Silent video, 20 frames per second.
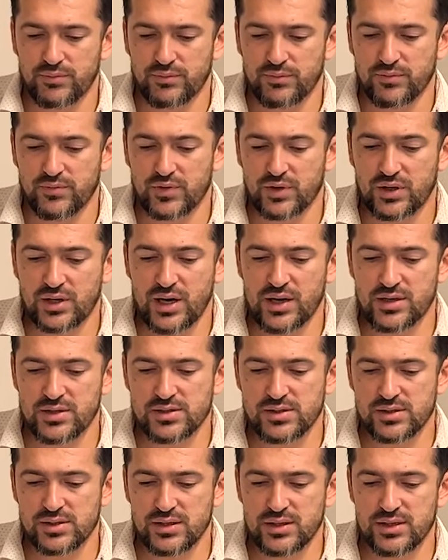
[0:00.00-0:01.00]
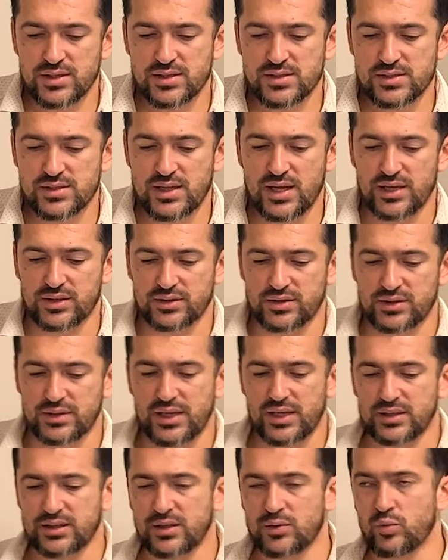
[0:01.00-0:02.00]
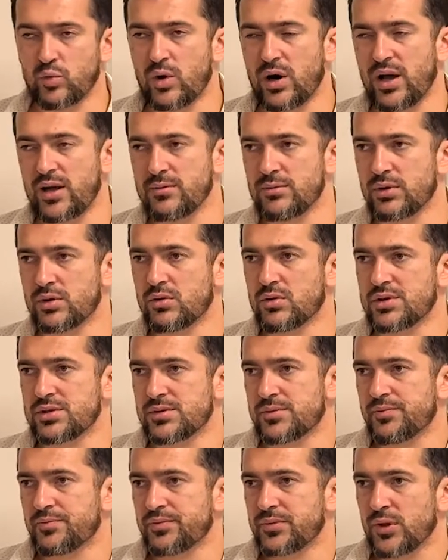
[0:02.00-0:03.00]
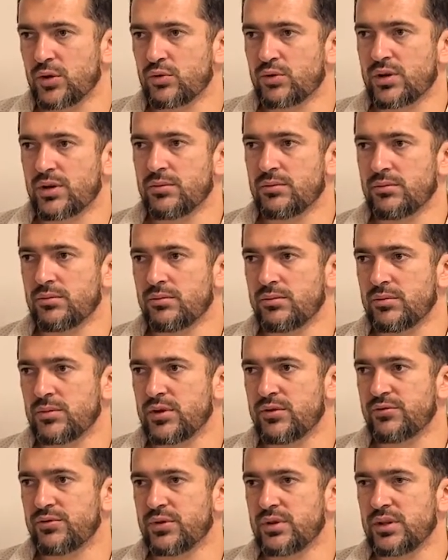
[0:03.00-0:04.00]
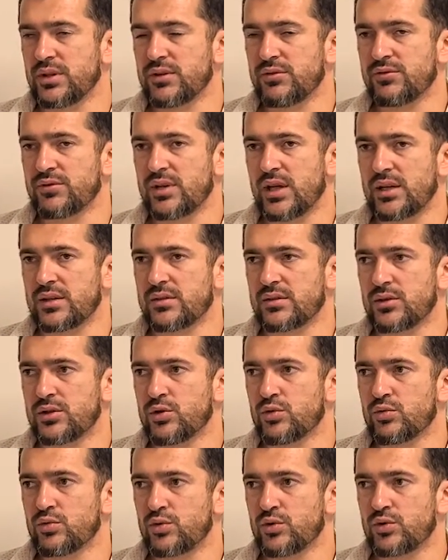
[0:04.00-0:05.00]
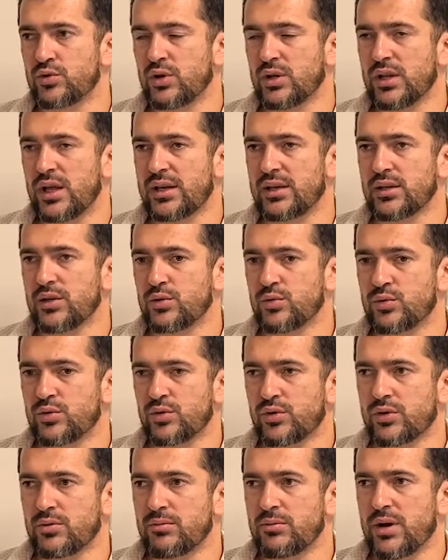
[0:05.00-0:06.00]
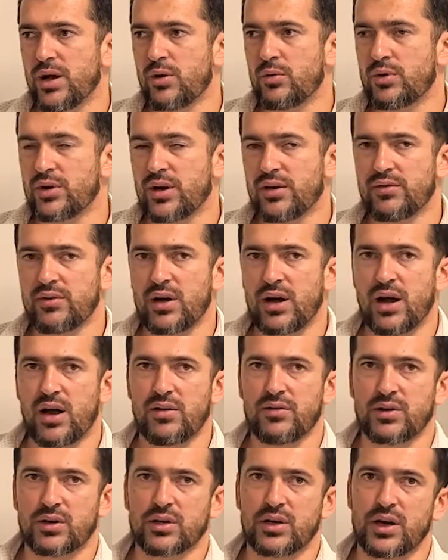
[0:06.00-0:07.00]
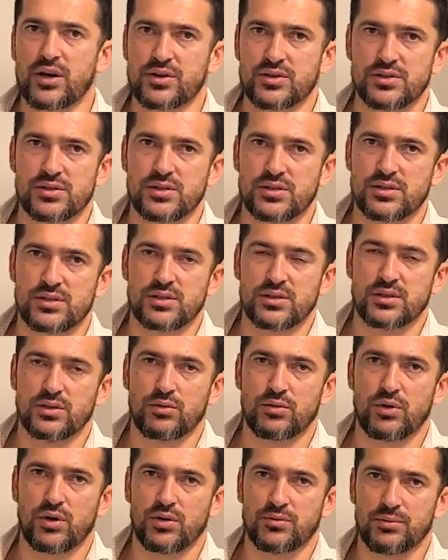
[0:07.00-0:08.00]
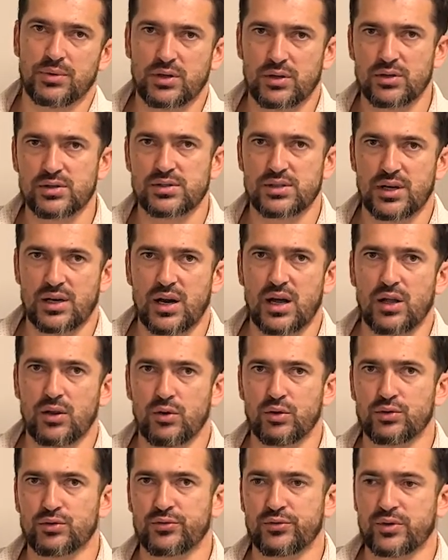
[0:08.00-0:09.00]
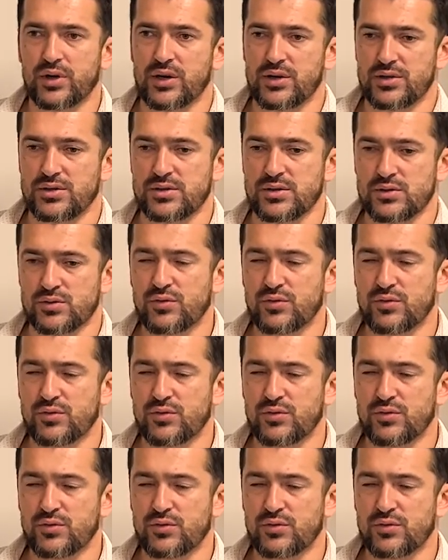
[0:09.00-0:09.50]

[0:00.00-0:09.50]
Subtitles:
The currency is not connected. Why? Because you can, even if not euro, you don't like euro, you can buy wherever other currencies in the world, because there are a lot of currencies.